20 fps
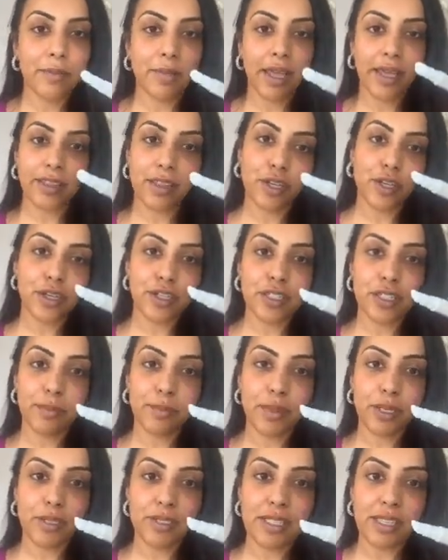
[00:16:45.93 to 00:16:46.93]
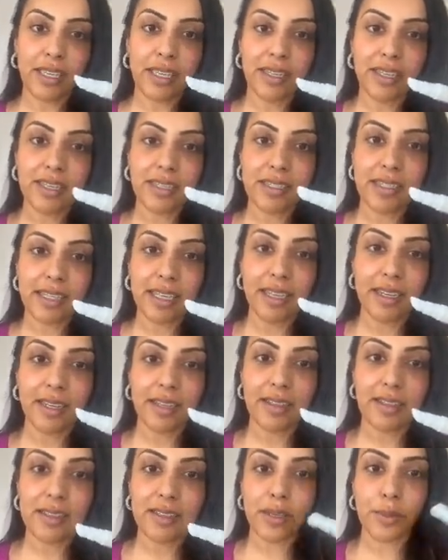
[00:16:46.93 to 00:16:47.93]
Like the Huda Beauty
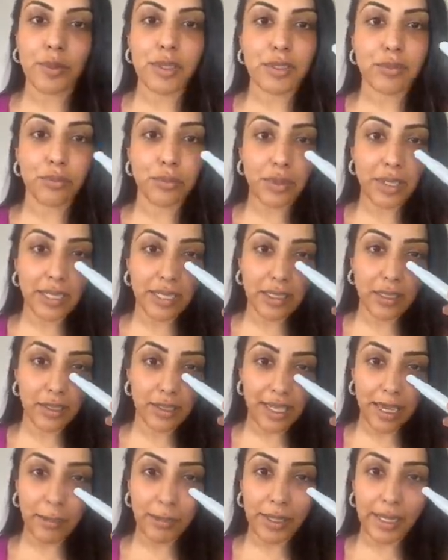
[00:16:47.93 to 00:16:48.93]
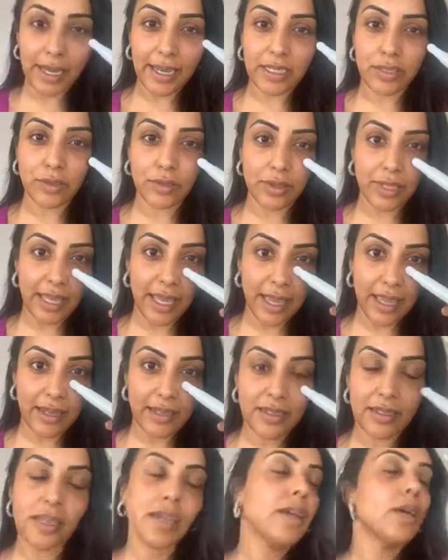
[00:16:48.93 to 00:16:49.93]
concealer. So it's really good applicator on the
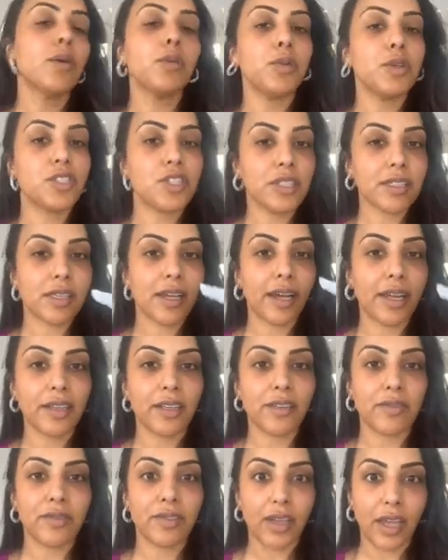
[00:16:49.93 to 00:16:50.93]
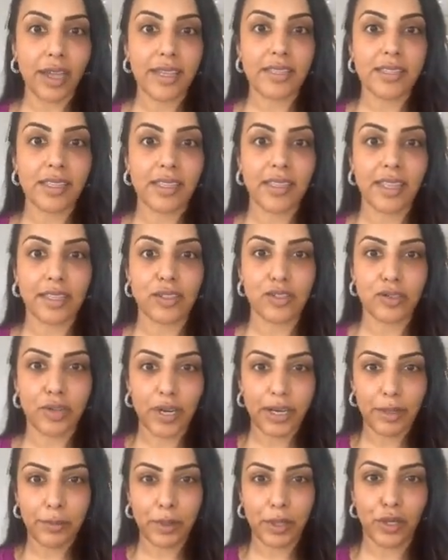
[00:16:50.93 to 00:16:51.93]
end, which is kind of nicer than trying
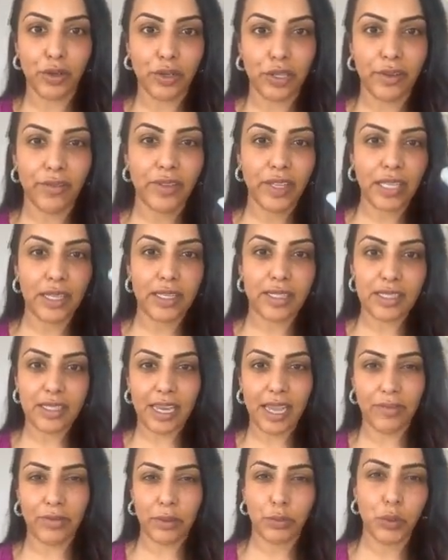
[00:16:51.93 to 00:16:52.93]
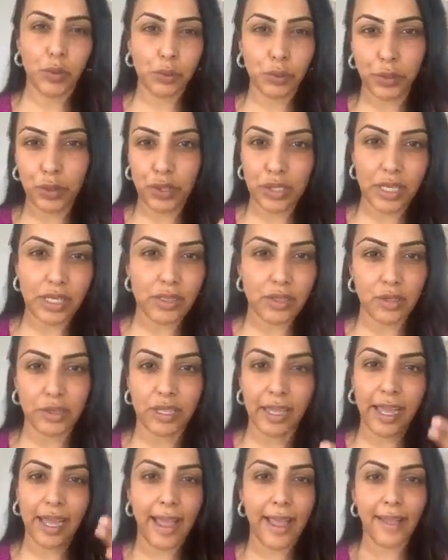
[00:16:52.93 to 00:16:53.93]
to put it on your fingers and having more product on
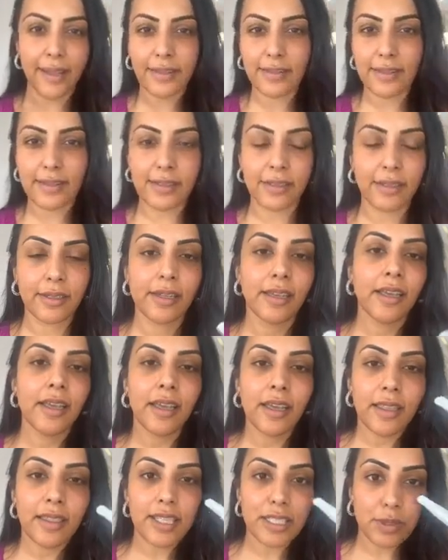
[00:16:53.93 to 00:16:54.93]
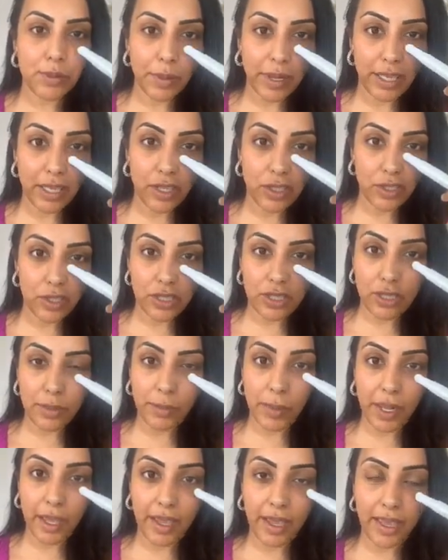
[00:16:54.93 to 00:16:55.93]
your hands. And this way you just
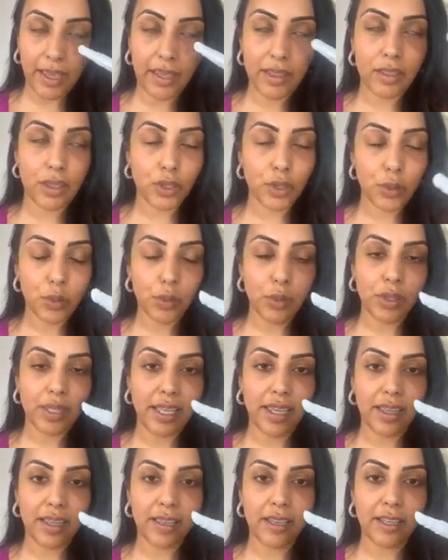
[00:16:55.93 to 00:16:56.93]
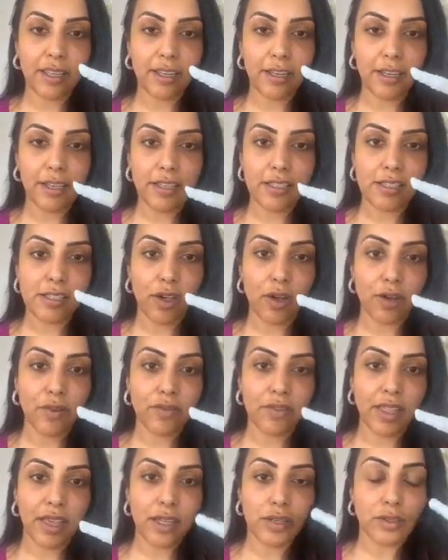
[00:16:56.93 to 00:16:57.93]
apply the coolingness of
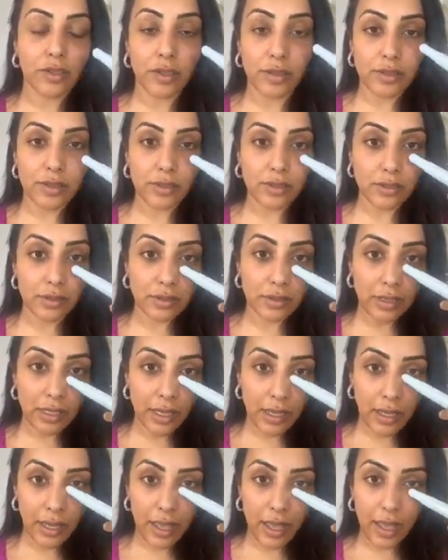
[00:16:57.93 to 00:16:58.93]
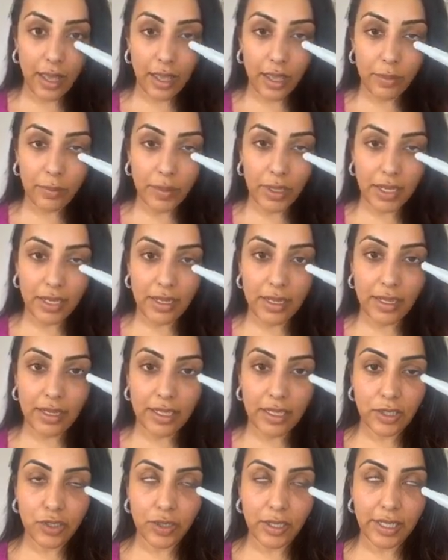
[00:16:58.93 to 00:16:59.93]
that nozzle. It
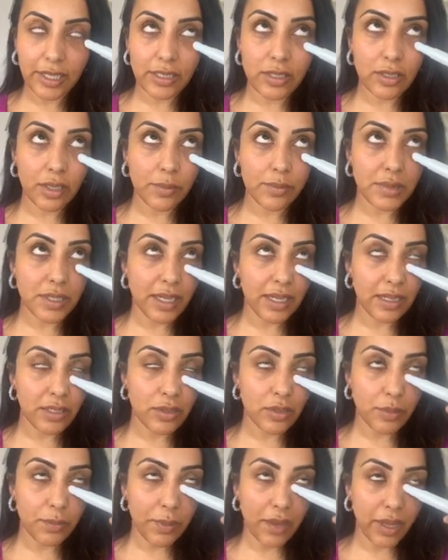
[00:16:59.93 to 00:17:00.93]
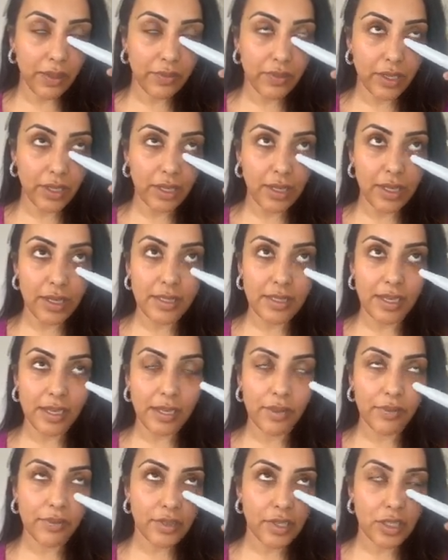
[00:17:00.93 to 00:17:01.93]
literally stops any sort of puffiness, and
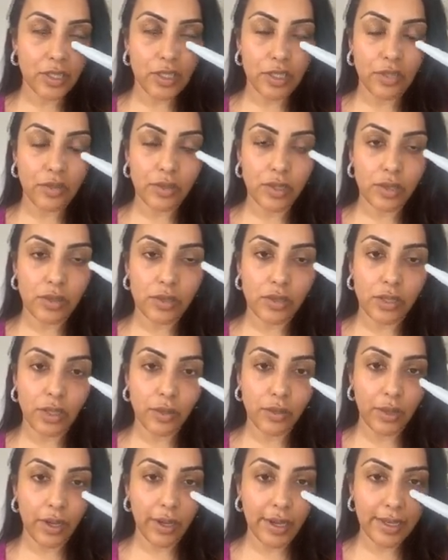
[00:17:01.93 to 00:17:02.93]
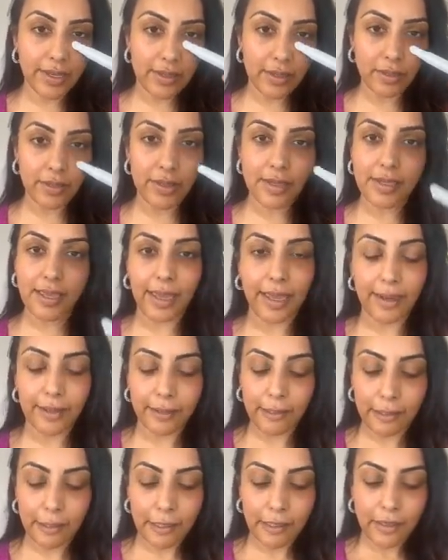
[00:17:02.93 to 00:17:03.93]
it just feels so nice on the skin.